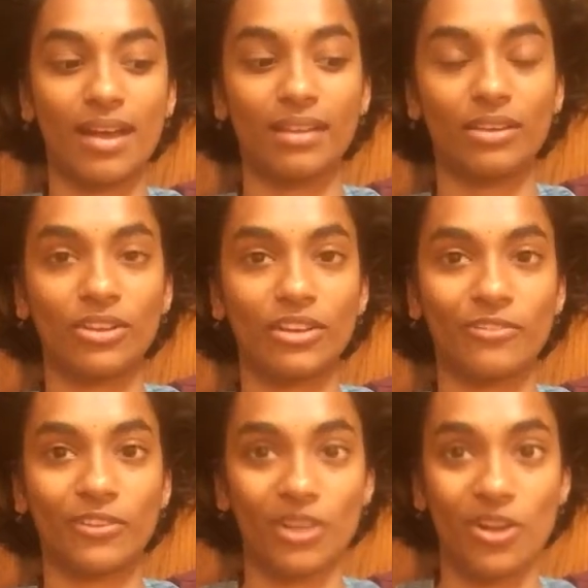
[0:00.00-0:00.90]
And looking
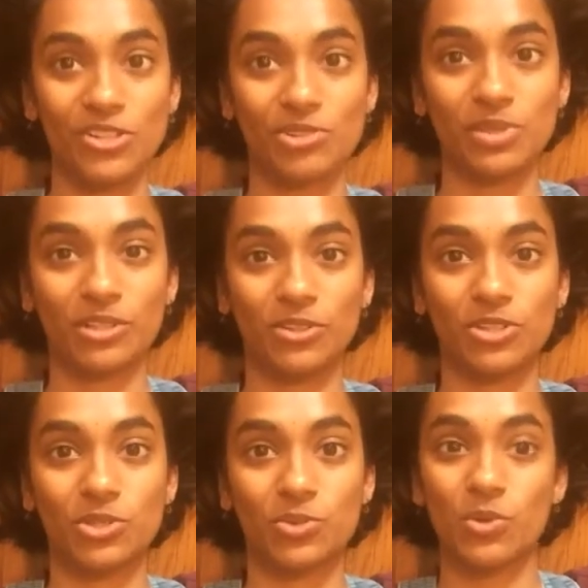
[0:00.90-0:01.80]
for long-term
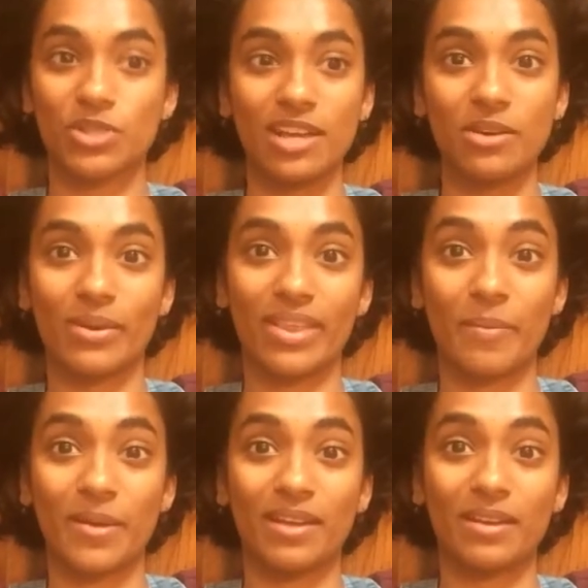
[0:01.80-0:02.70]
solutions won't take away
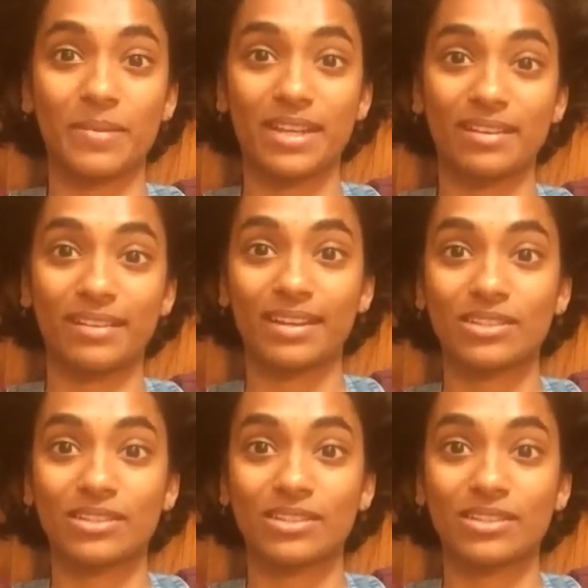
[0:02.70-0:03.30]
that pain immediately,